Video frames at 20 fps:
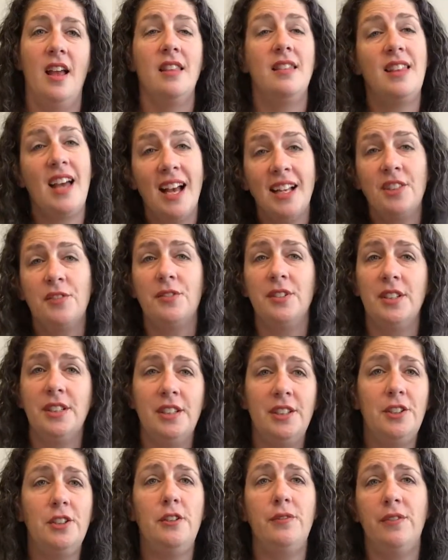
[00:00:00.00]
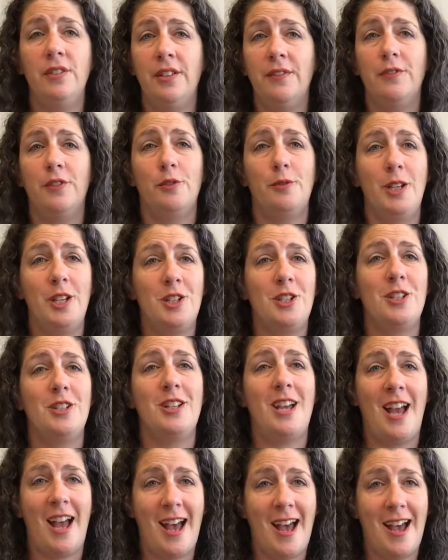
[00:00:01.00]
That's really useful information
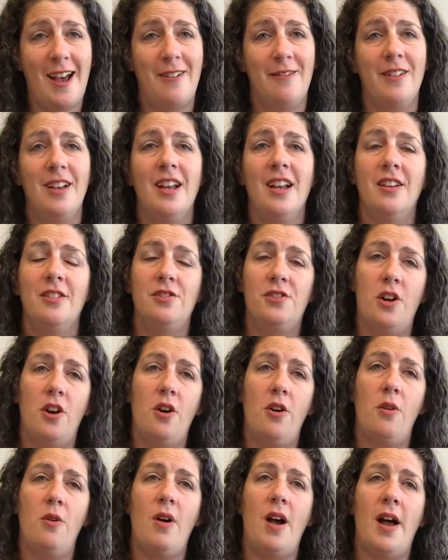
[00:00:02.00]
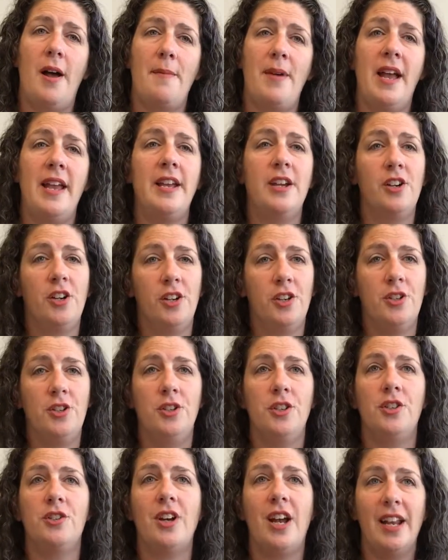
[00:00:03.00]
to have. So I encourage
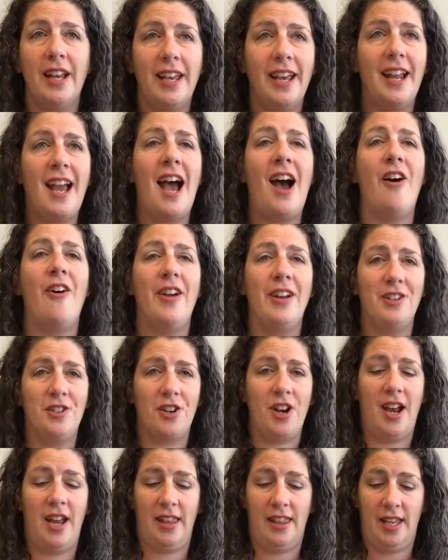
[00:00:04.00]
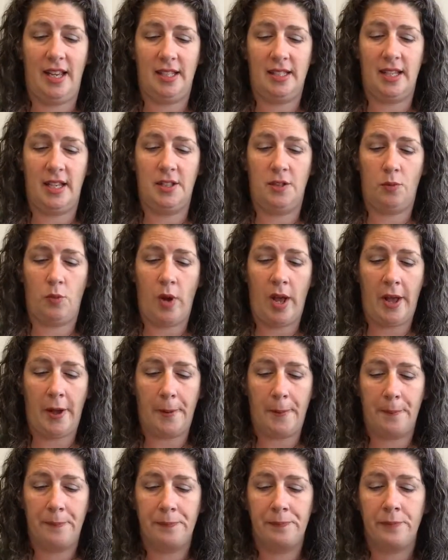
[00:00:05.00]
you to try to get out and try things as
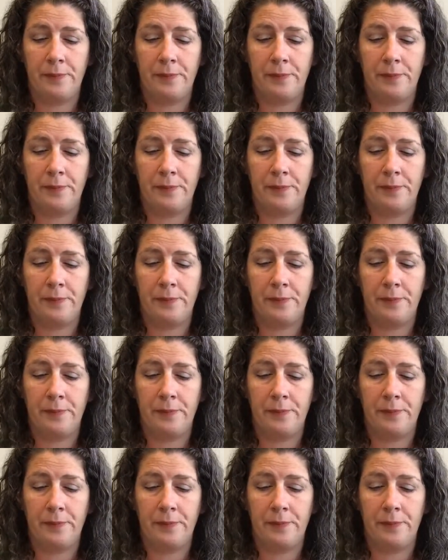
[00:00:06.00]
well.